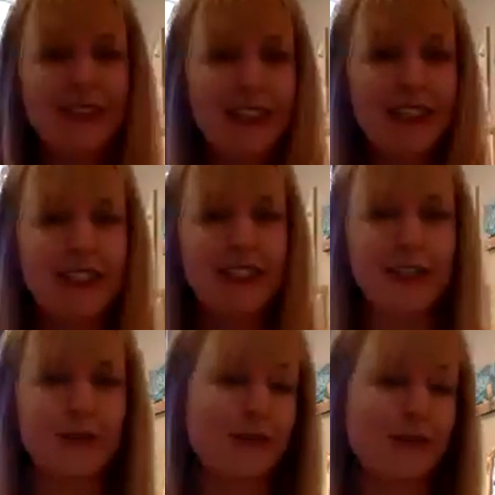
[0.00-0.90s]
know, my
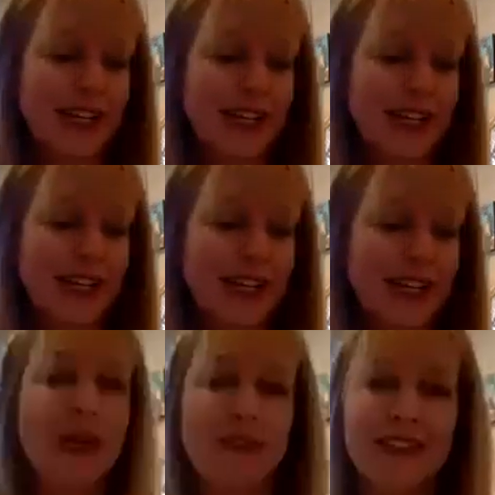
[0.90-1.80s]
head's just been
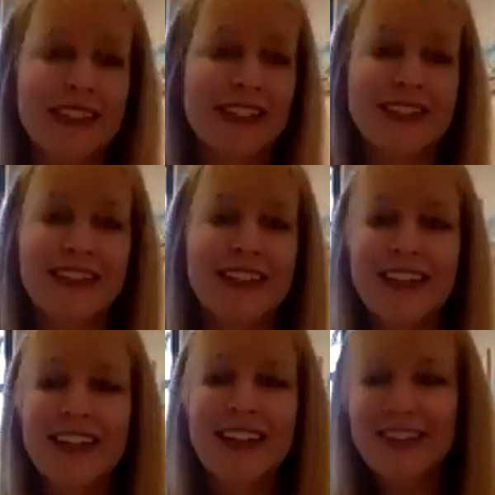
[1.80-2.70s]
pounding, and
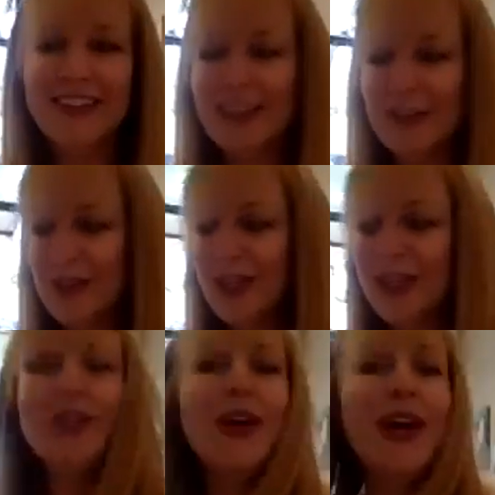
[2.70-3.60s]

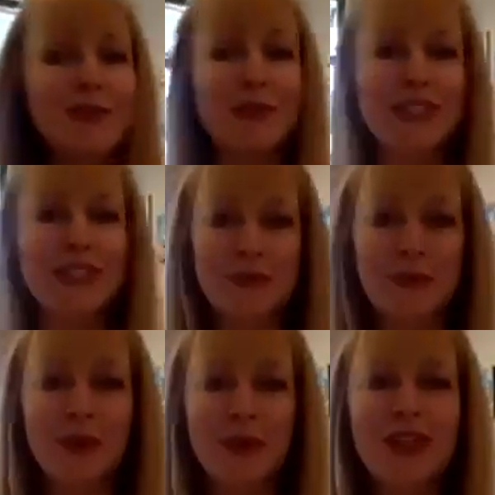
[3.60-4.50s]
like, can you ask
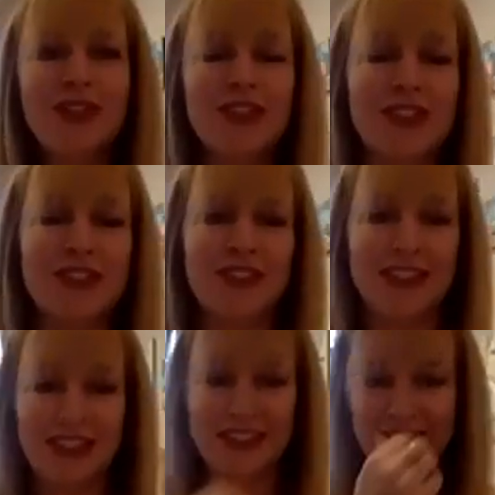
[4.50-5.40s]
me some questions? And he